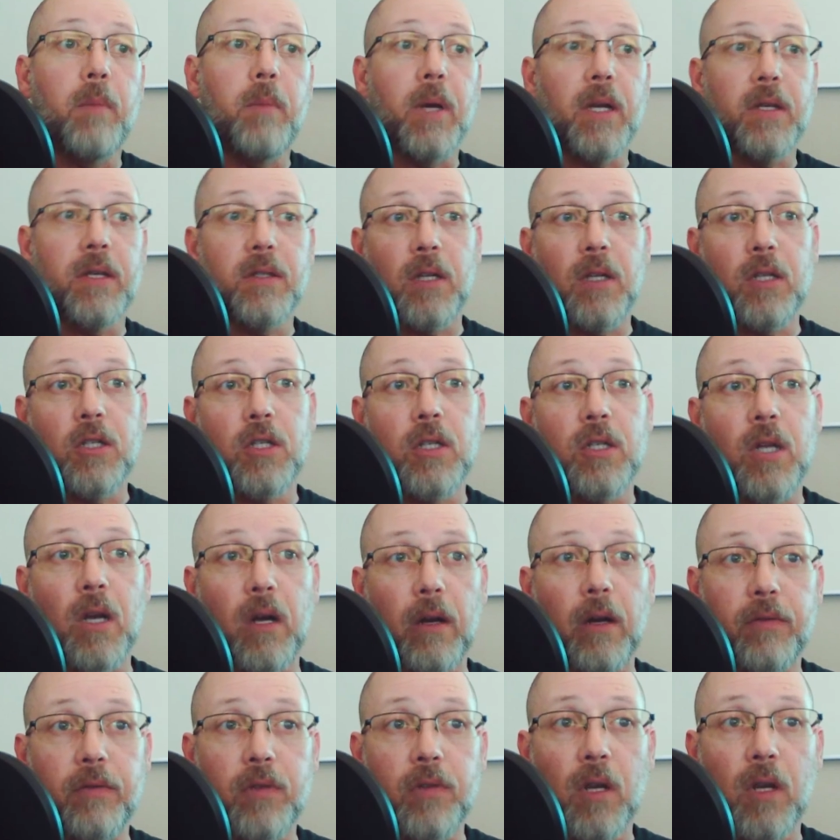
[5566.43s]
by such
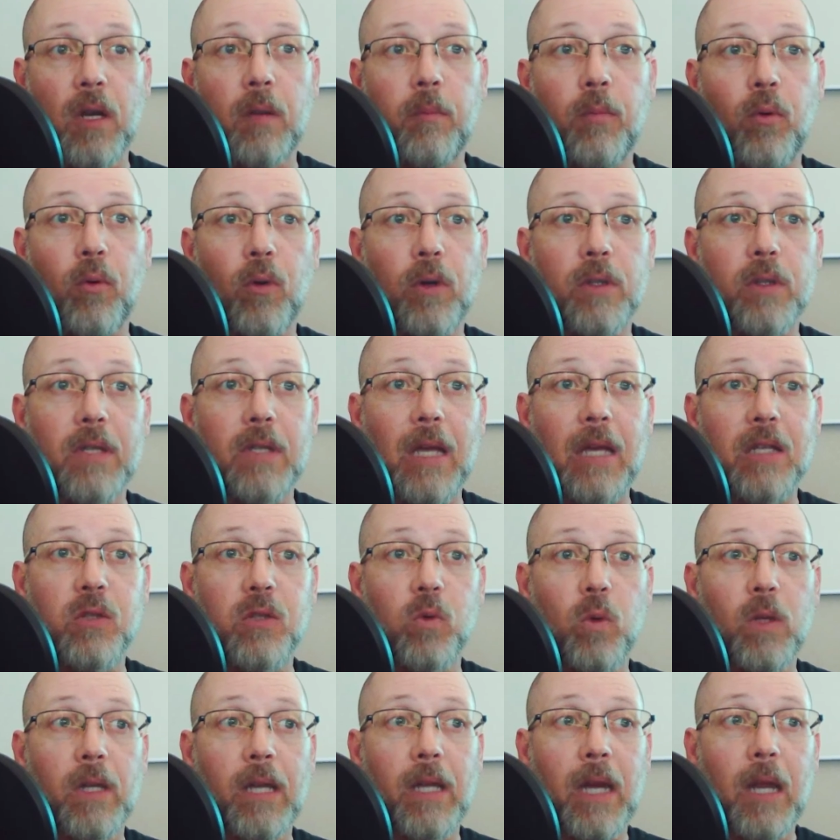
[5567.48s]
tariffs on imports
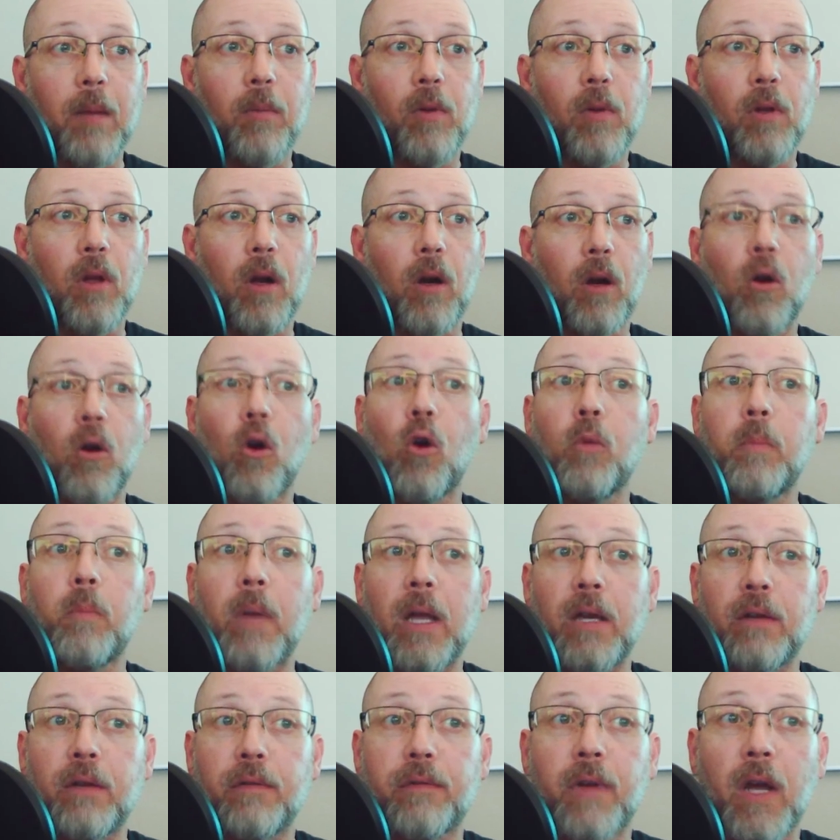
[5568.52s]
as will enable our home
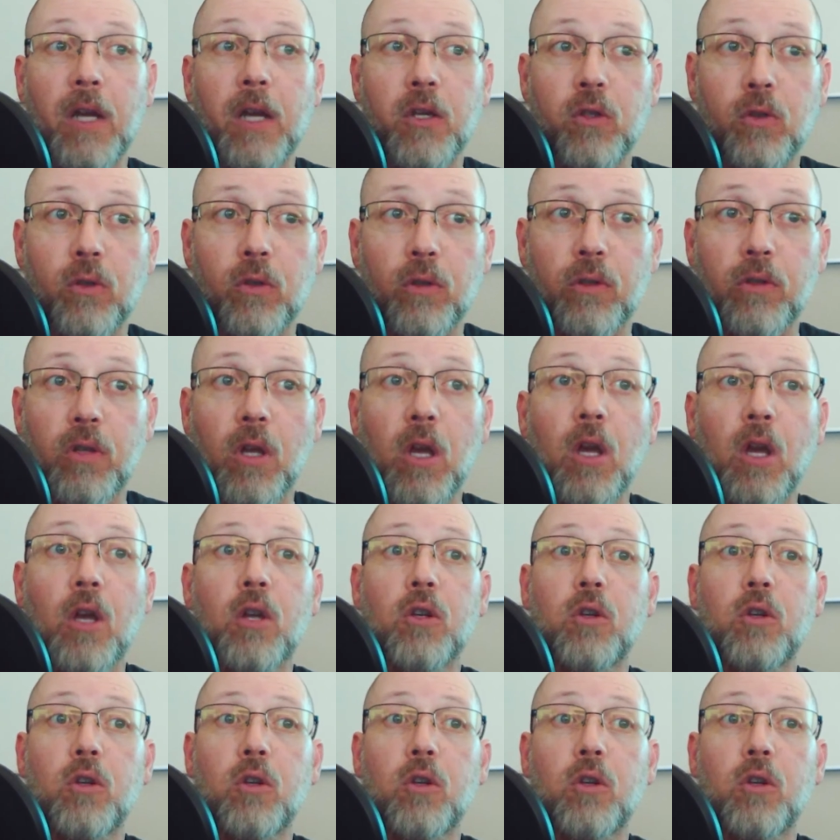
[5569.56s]
manufacturers